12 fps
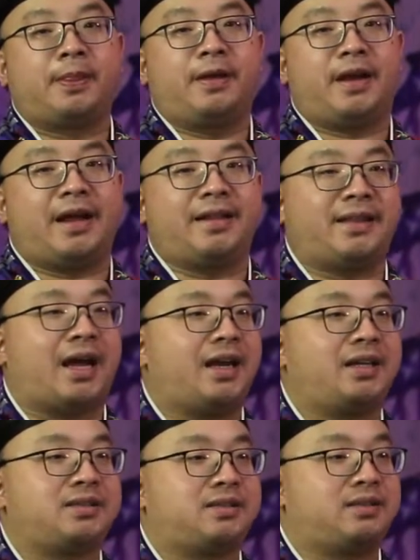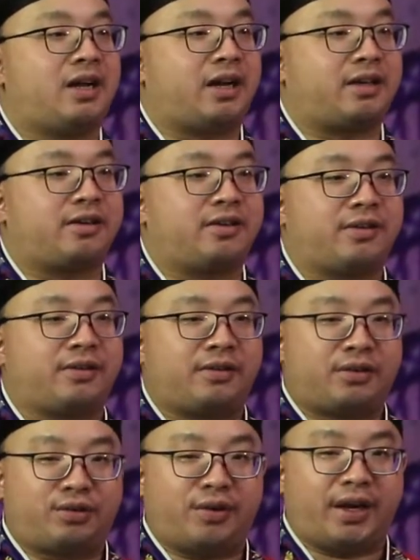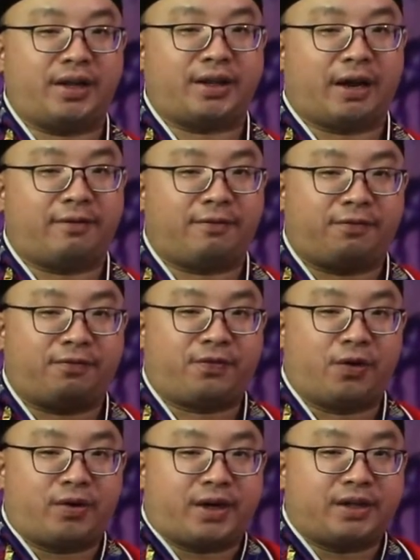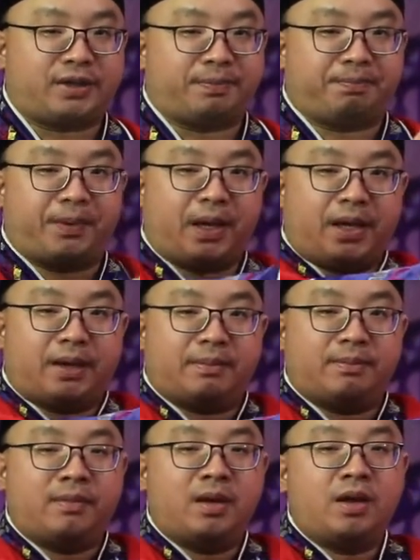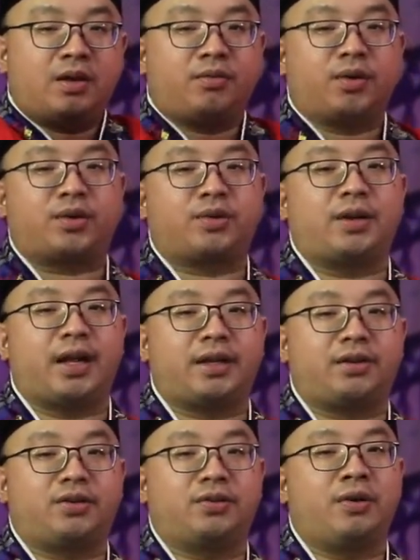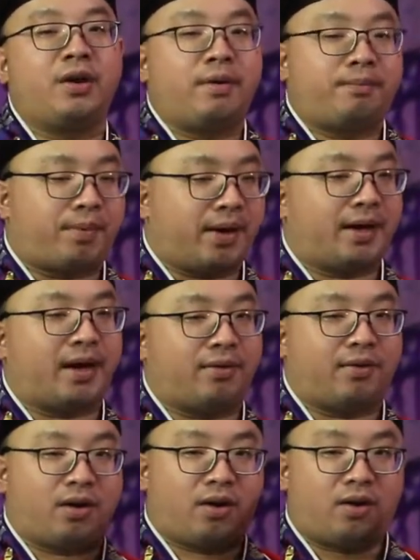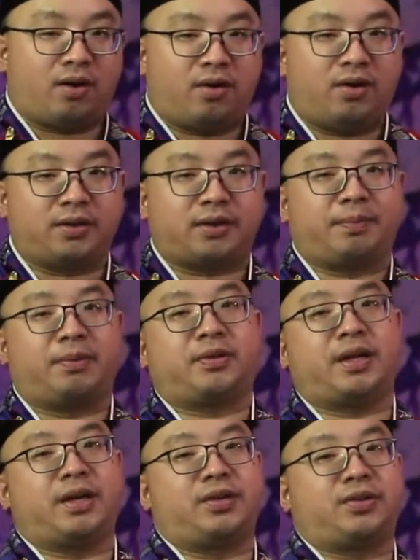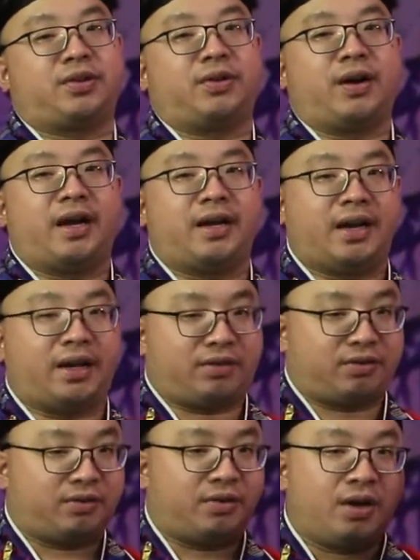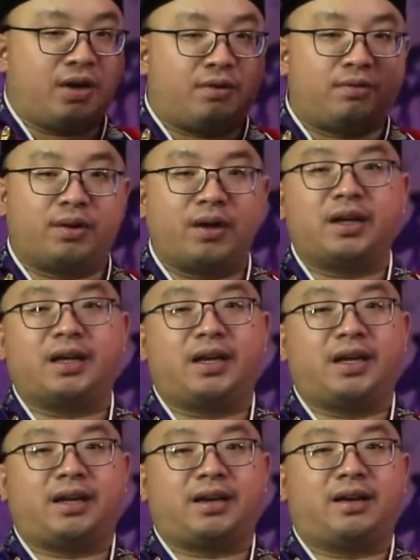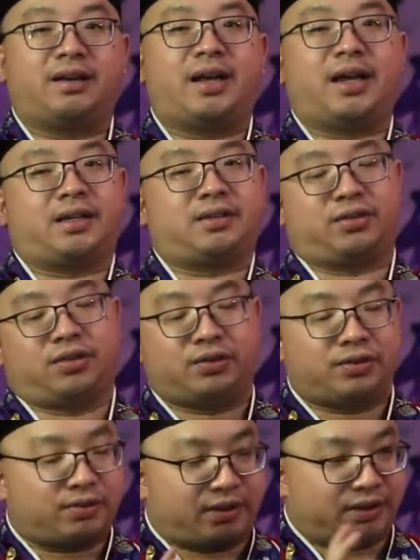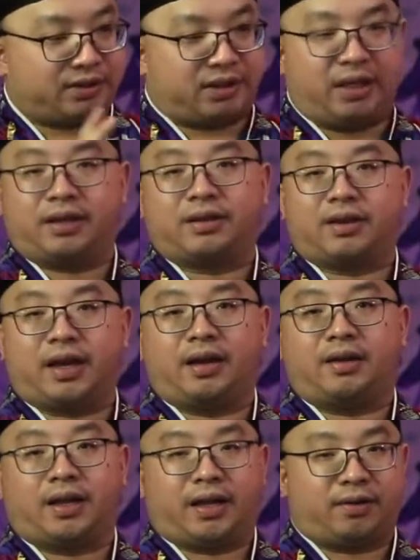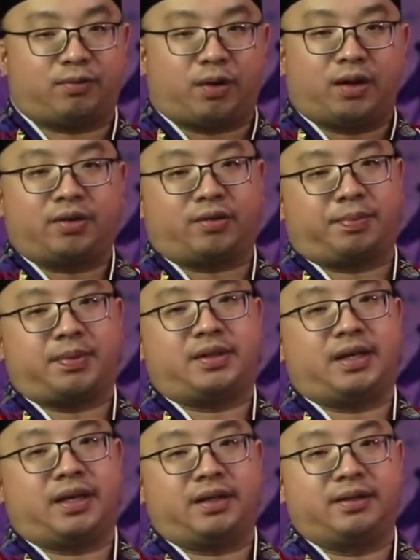And that is not going to create that focused beam which lets you bring out all the potential and let you really connect to this thing like 100%.